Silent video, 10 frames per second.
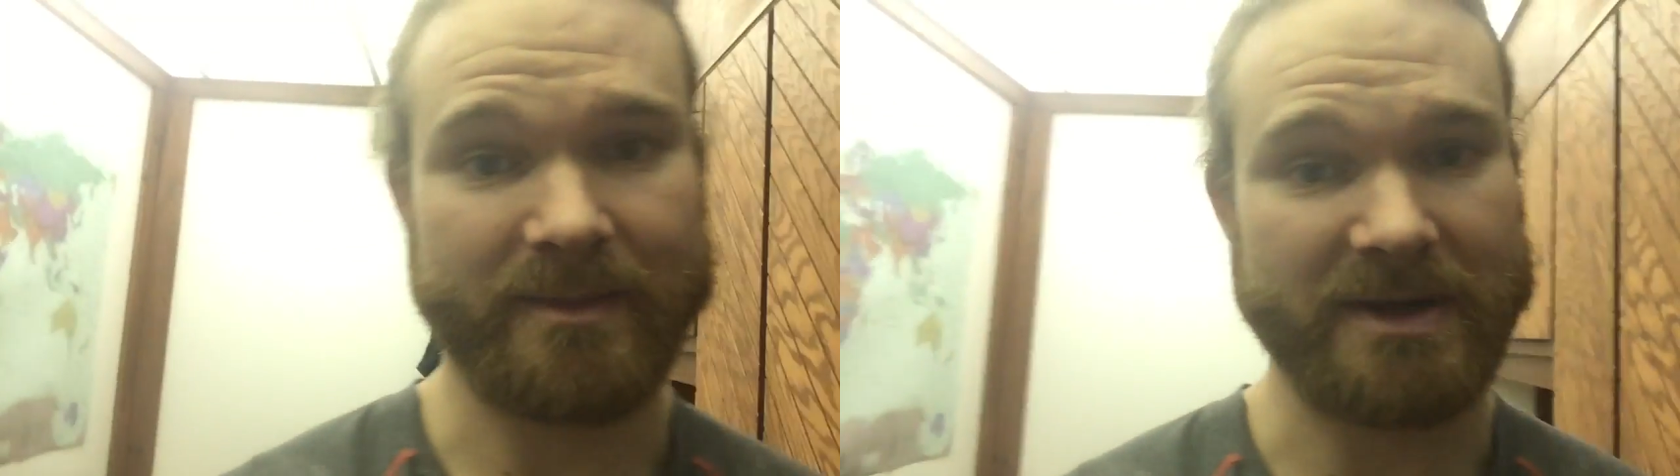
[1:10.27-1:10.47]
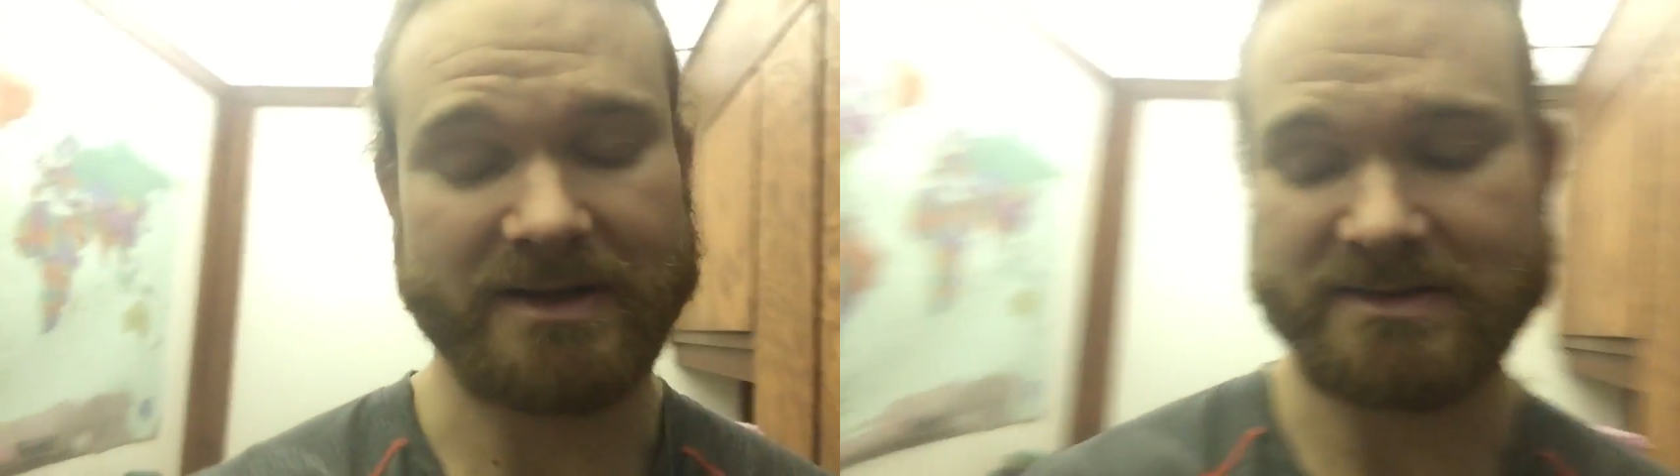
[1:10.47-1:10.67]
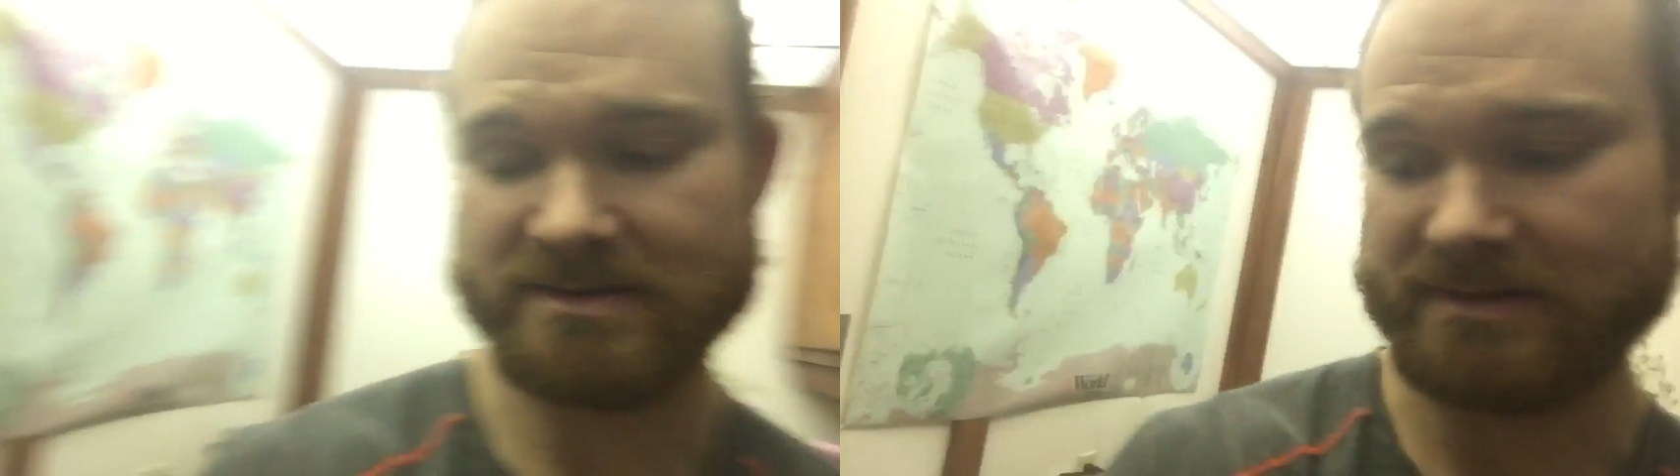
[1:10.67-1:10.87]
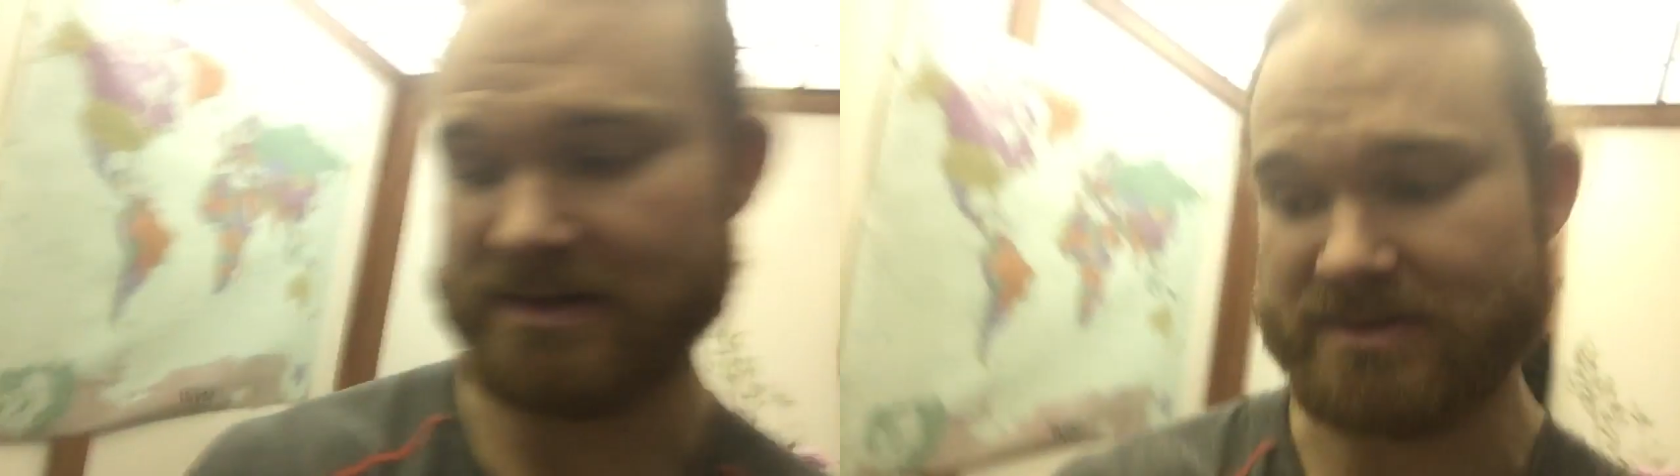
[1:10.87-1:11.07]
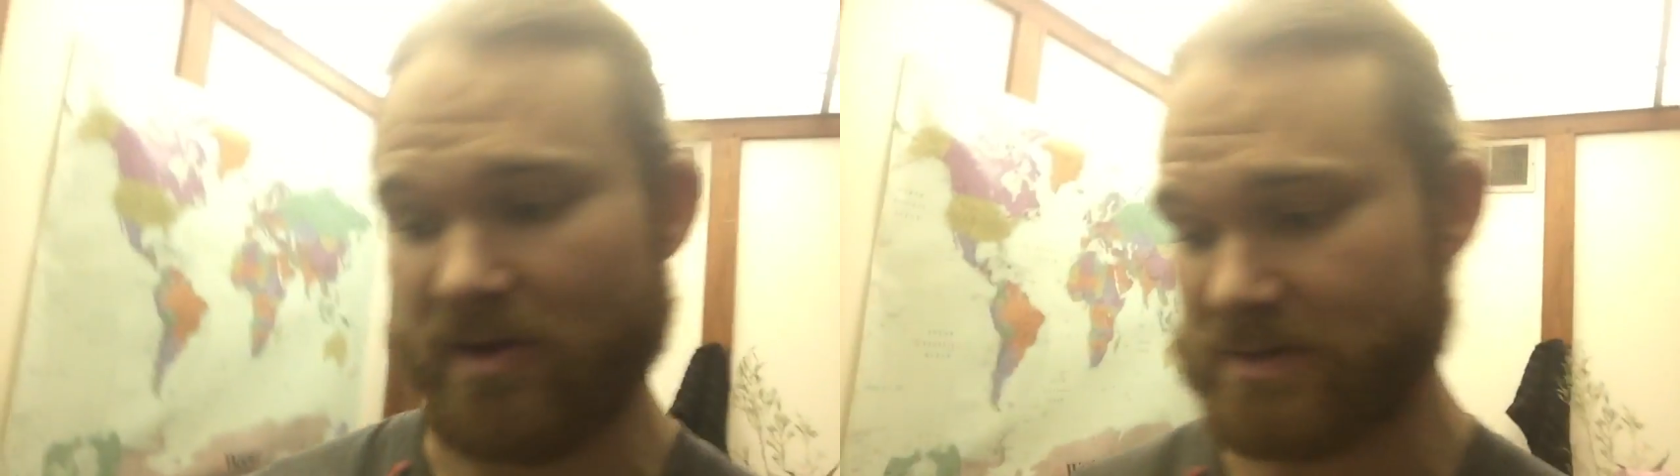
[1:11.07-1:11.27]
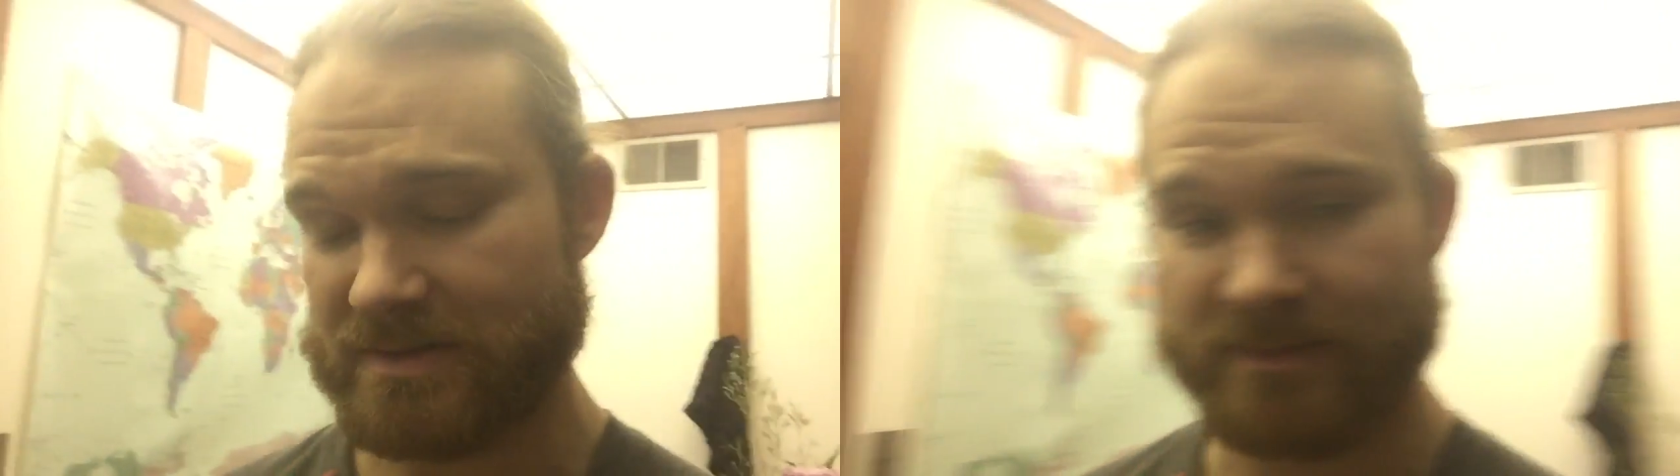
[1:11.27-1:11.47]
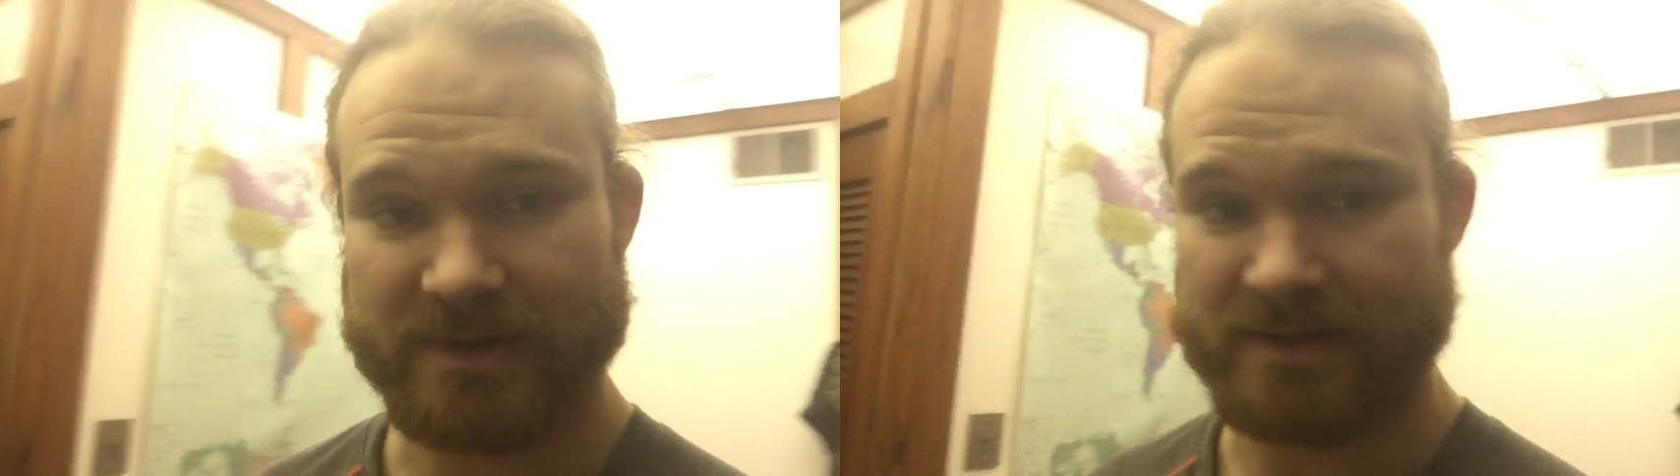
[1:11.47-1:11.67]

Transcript: I mean, it's awesome.